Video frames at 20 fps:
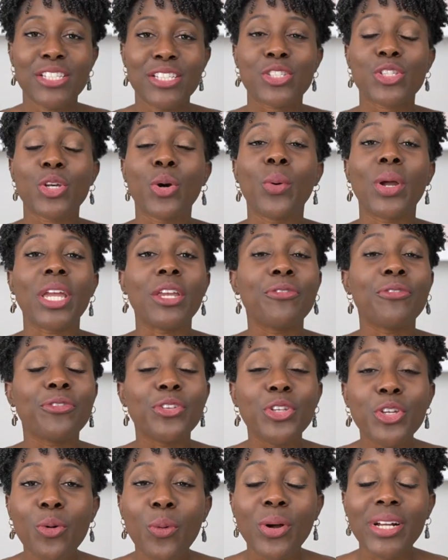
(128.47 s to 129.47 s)
So if
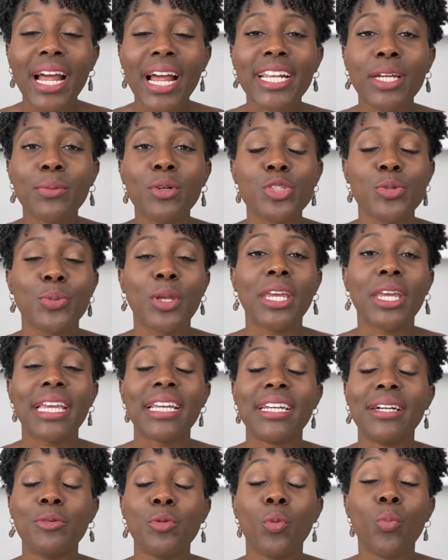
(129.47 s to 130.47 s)
you were not able to be
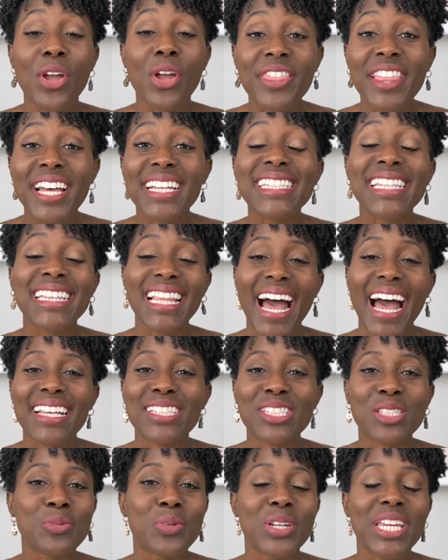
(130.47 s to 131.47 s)
with us
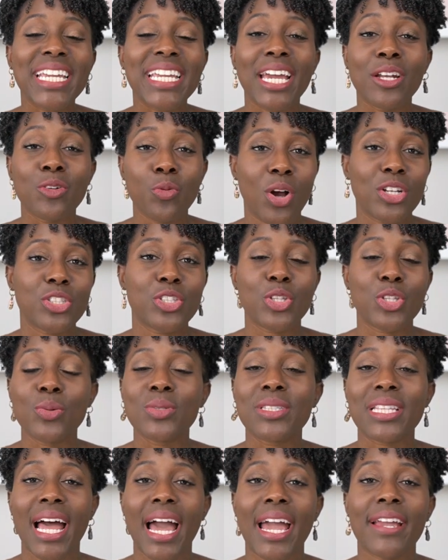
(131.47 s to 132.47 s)
last week and watch
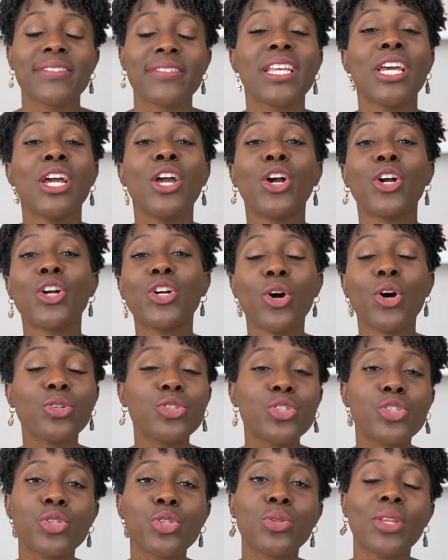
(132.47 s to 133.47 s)
those lives, go
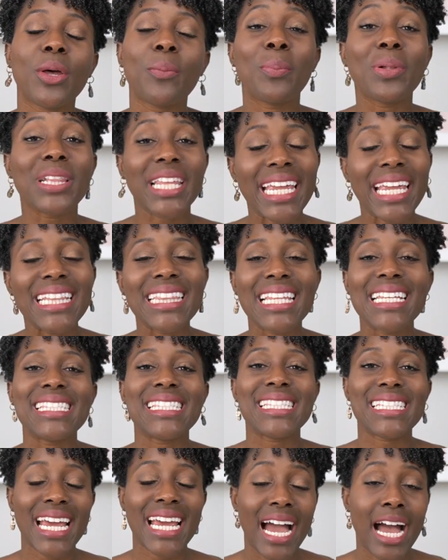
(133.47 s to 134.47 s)
to the
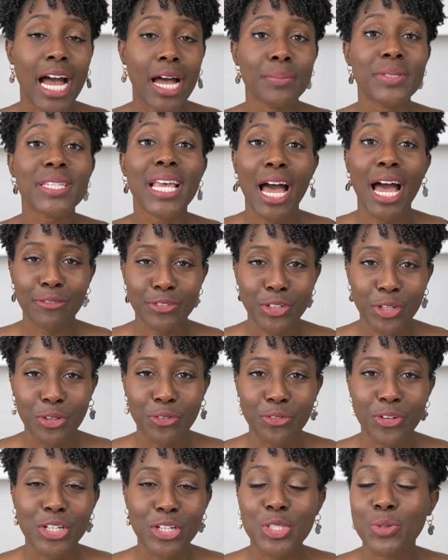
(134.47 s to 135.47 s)
playlist tabs after you
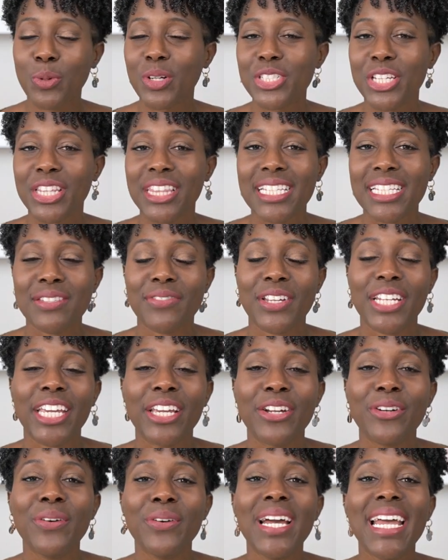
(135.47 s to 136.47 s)
finish watching this
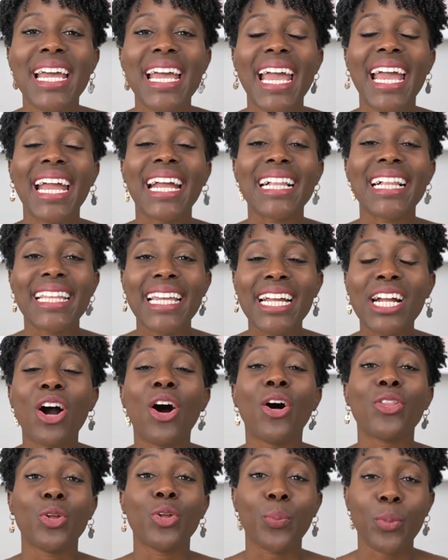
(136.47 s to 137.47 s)
video and click
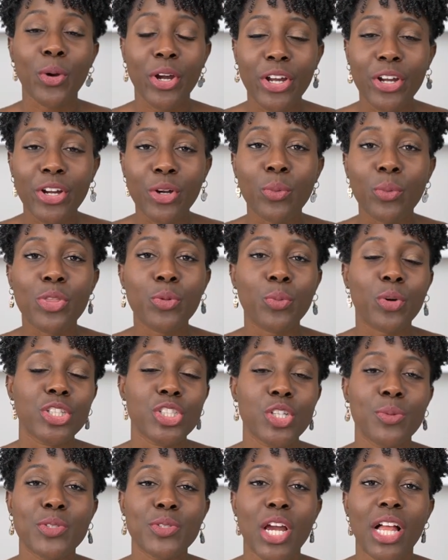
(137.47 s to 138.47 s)
on the prayer with
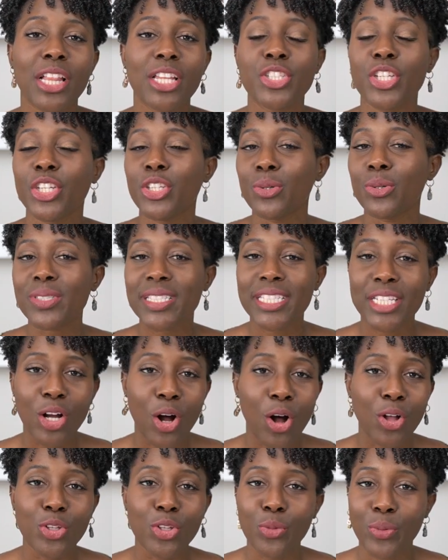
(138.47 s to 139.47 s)
worship challenge and you'll see
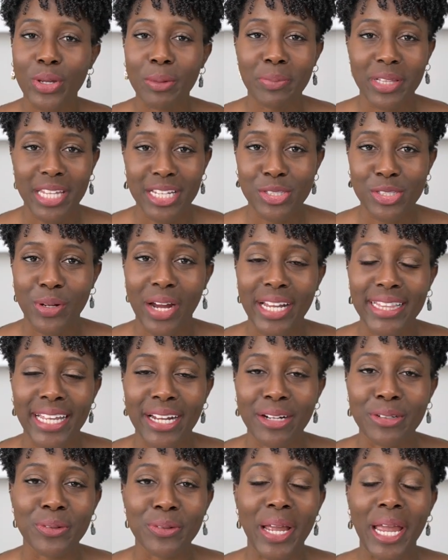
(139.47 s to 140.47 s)
all the replays right
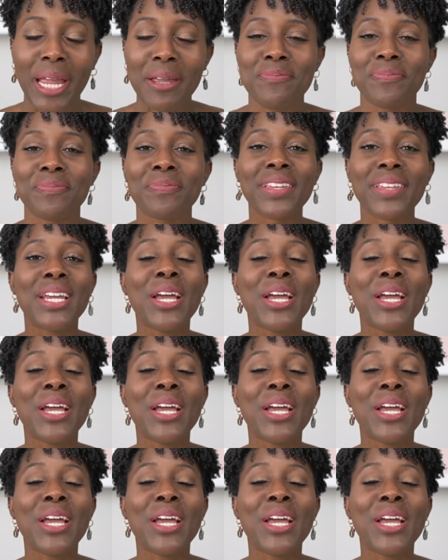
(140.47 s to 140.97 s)
there, okay?